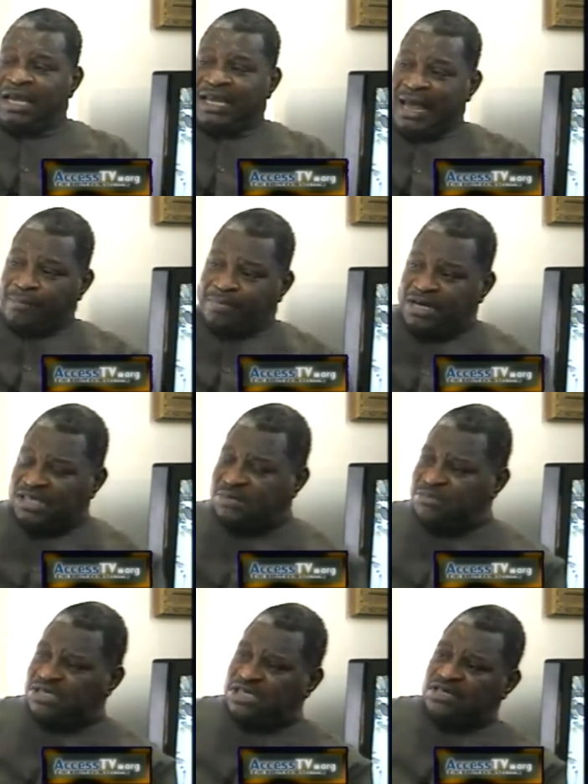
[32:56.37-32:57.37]

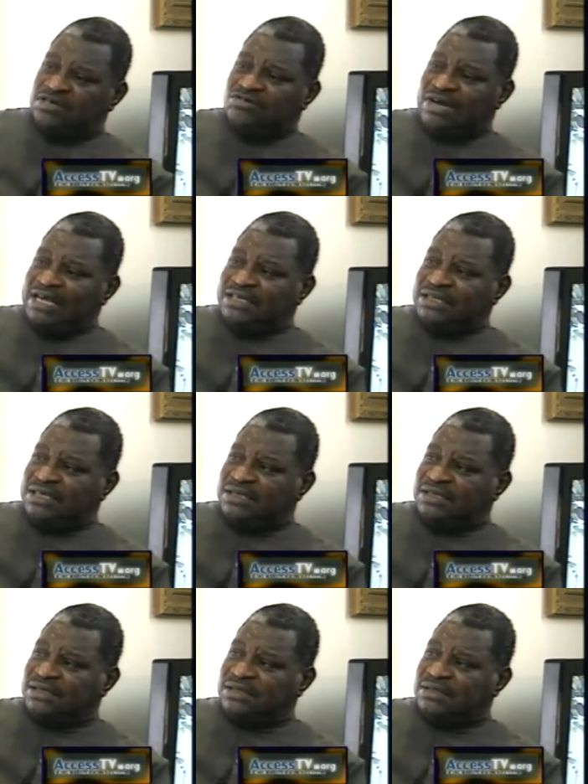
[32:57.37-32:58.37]
Capitalism is in
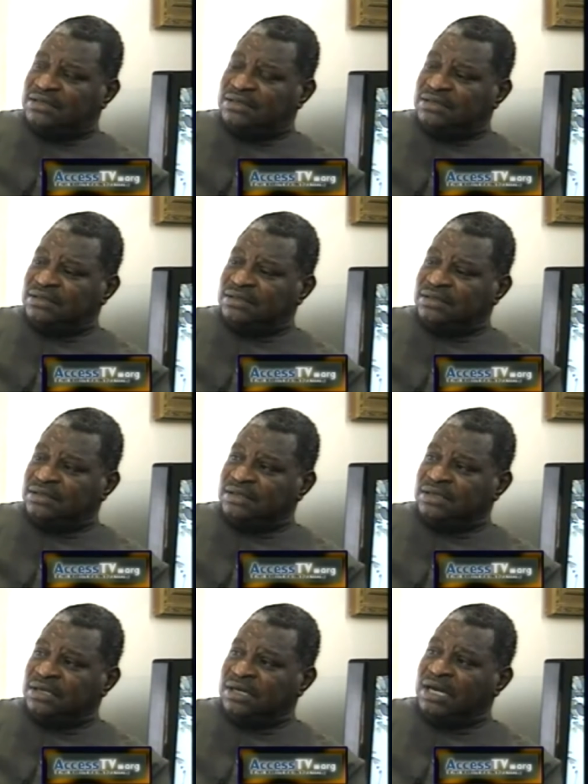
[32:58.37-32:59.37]
crisis
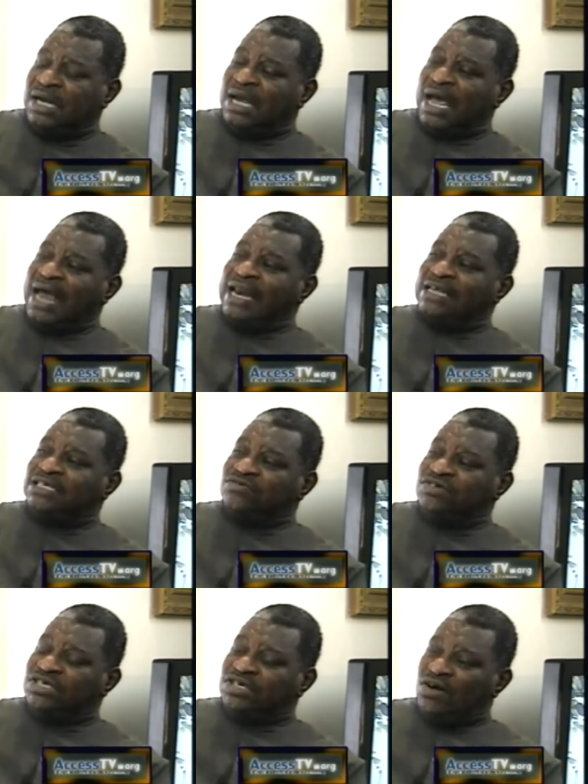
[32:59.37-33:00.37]
and as a
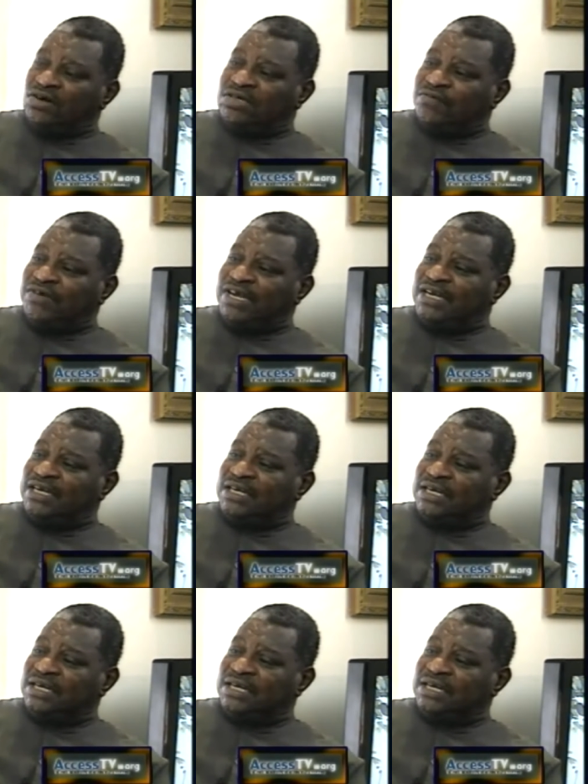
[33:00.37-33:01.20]
result of it,